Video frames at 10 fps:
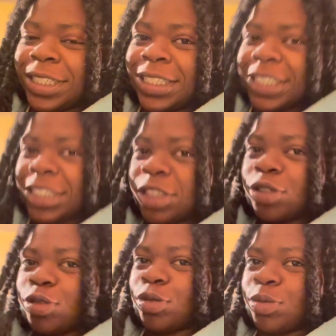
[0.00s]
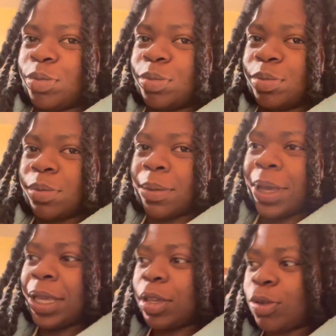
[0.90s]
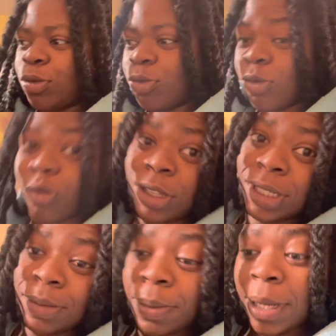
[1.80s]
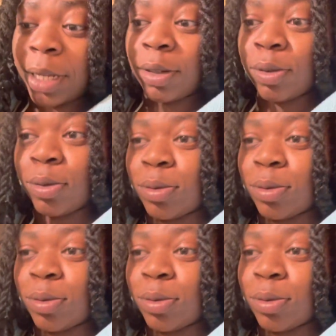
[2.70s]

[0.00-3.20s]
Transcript: test her, make you respect her.